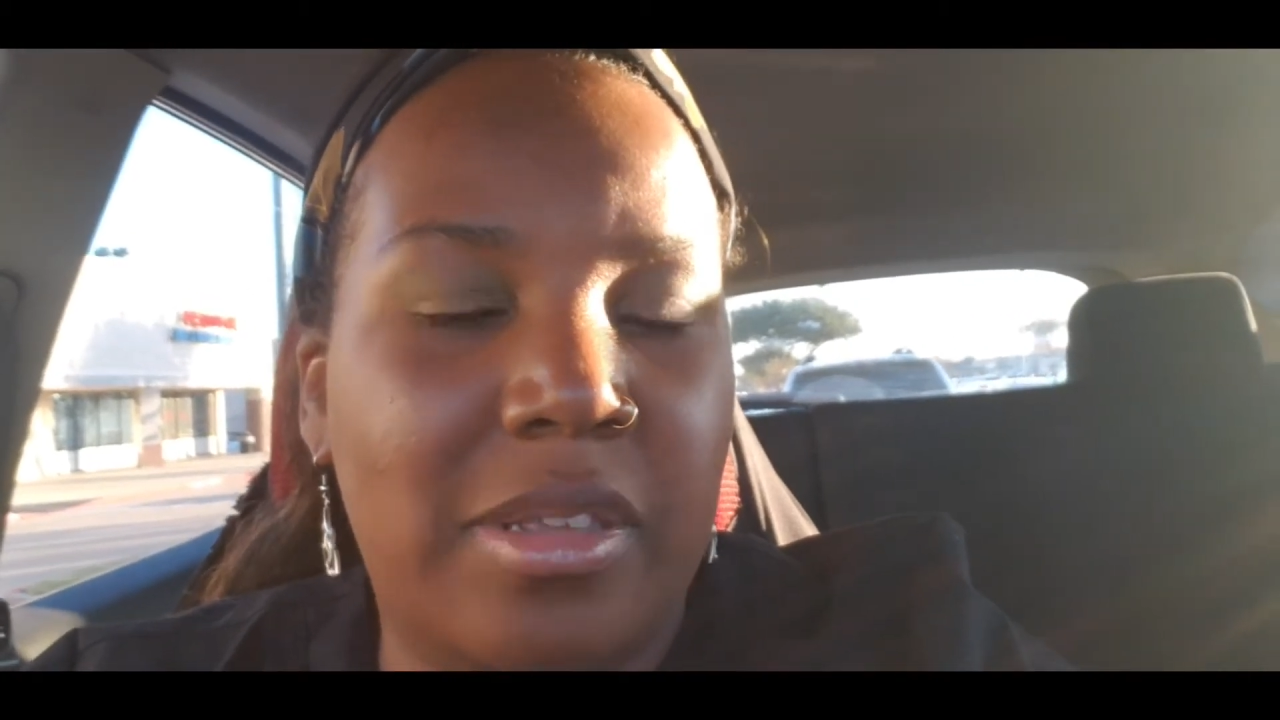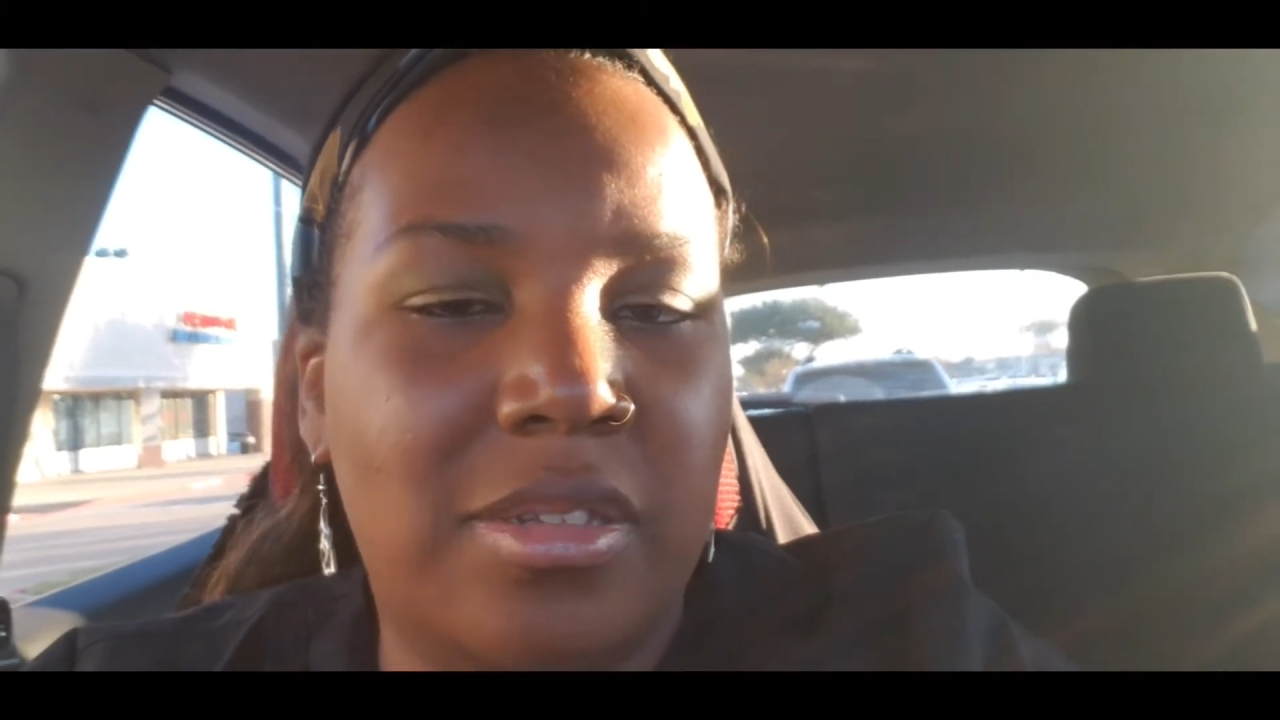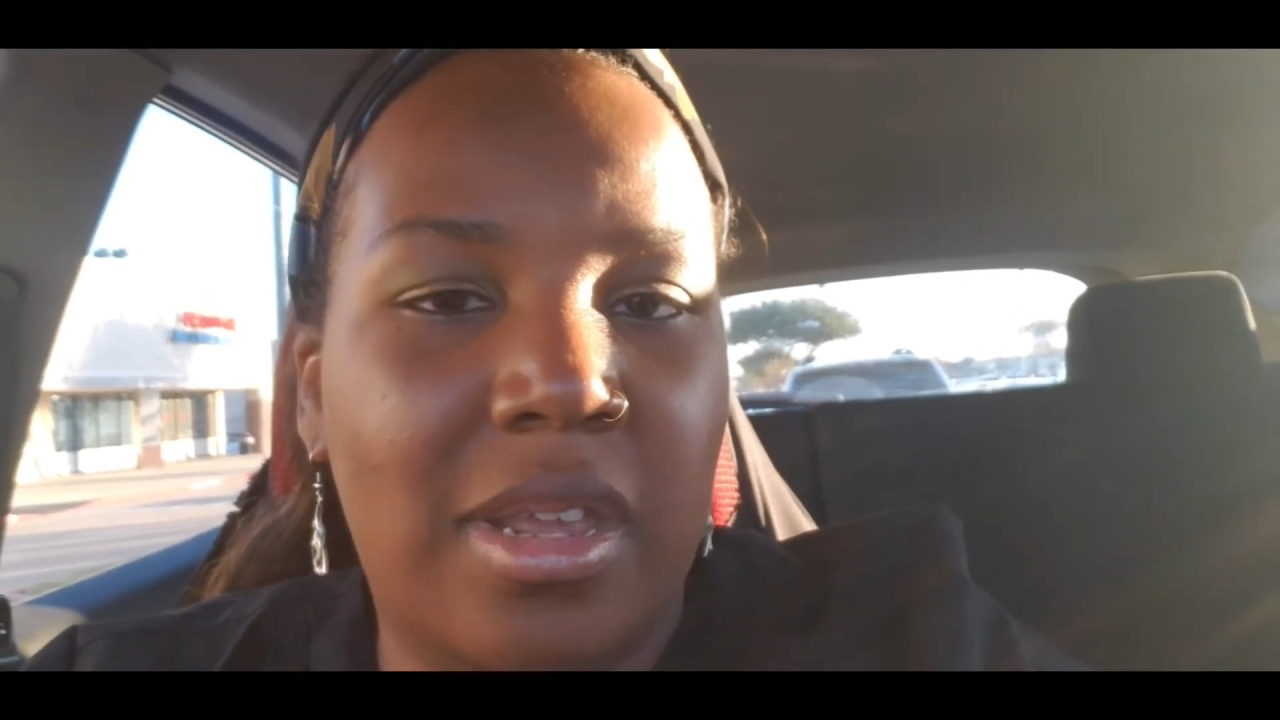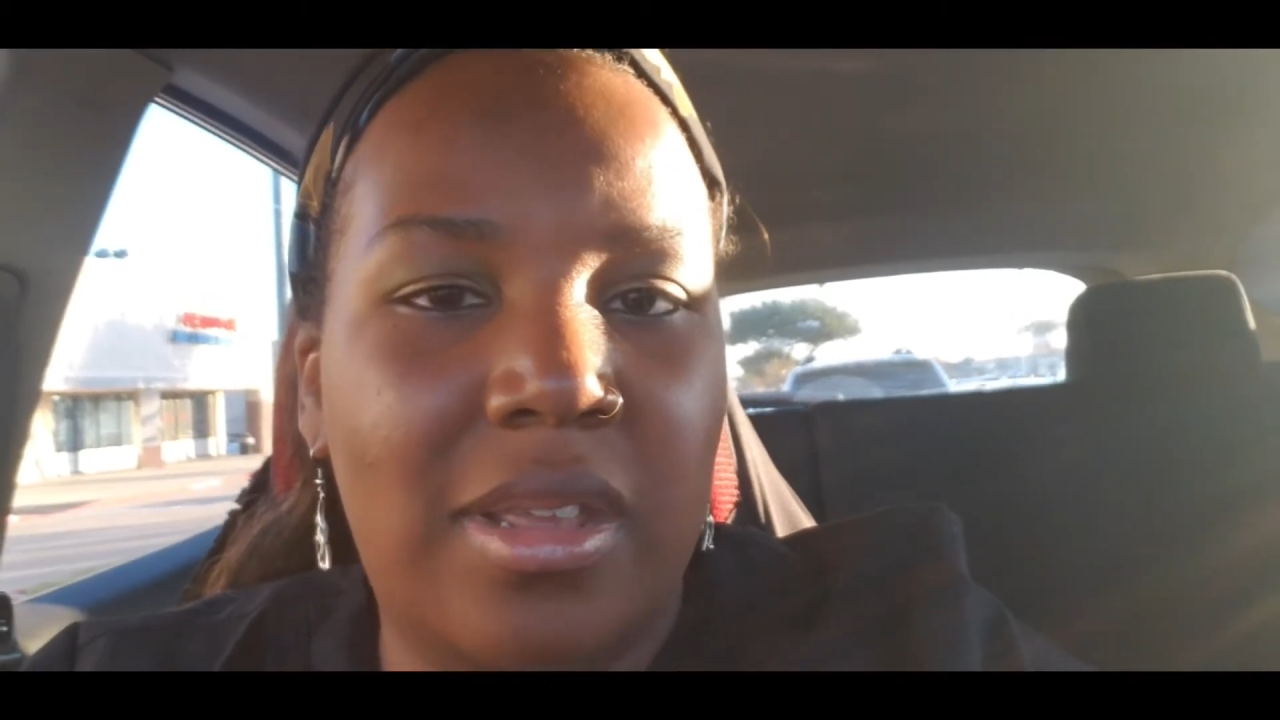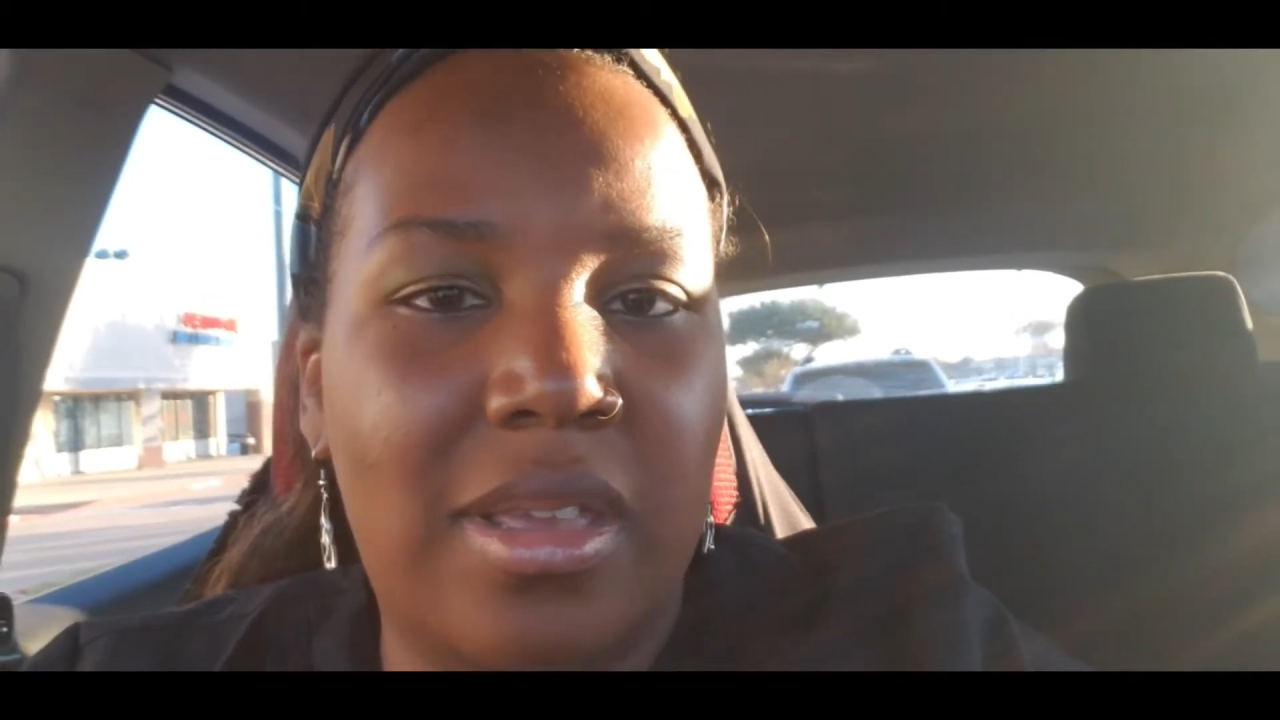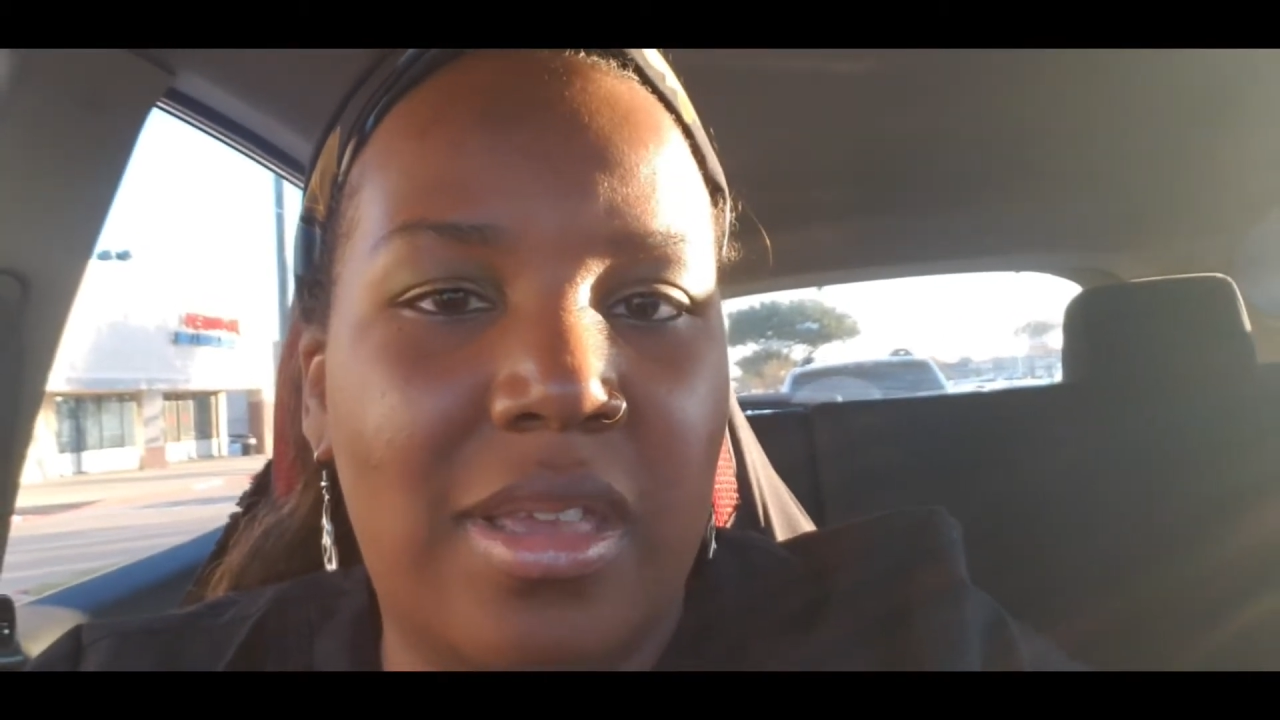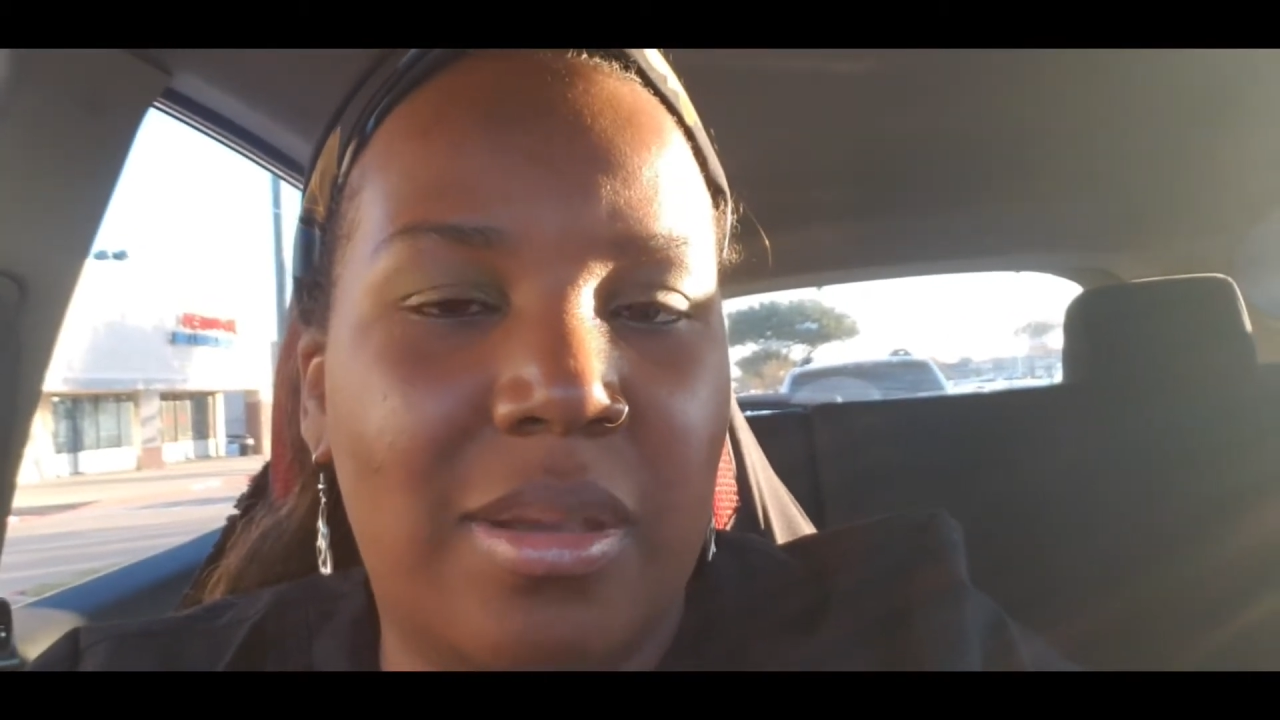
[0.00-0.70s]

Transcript: studying